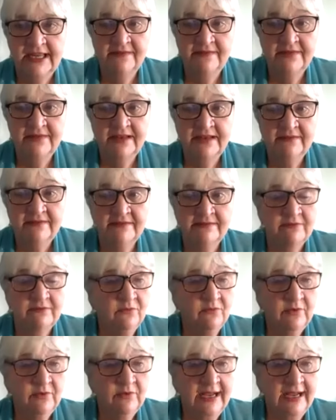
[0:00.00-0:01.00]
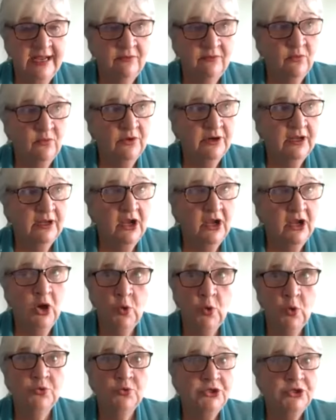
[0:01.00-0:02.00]
And that I want a
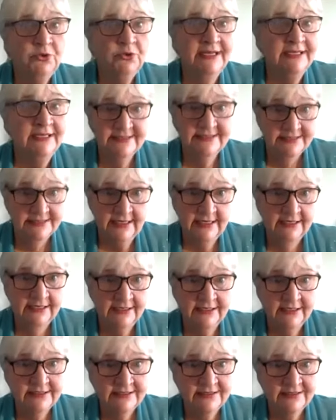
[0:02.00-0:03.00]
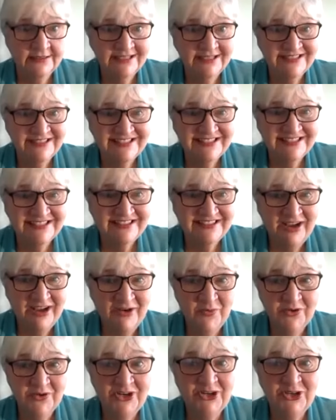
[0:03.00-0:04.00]
whole new insight into this. I
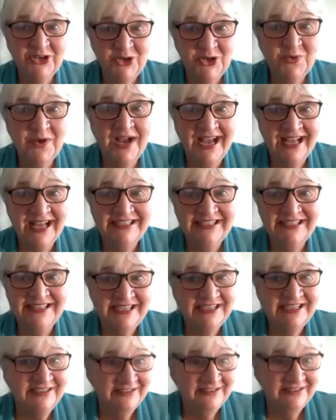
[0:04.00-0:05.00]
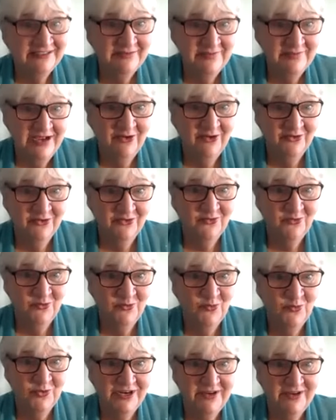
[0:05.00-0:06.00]
want a new idea about
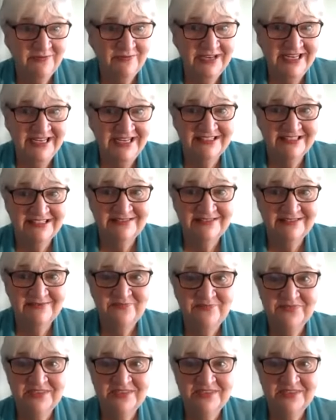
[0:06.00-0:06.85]
what it means.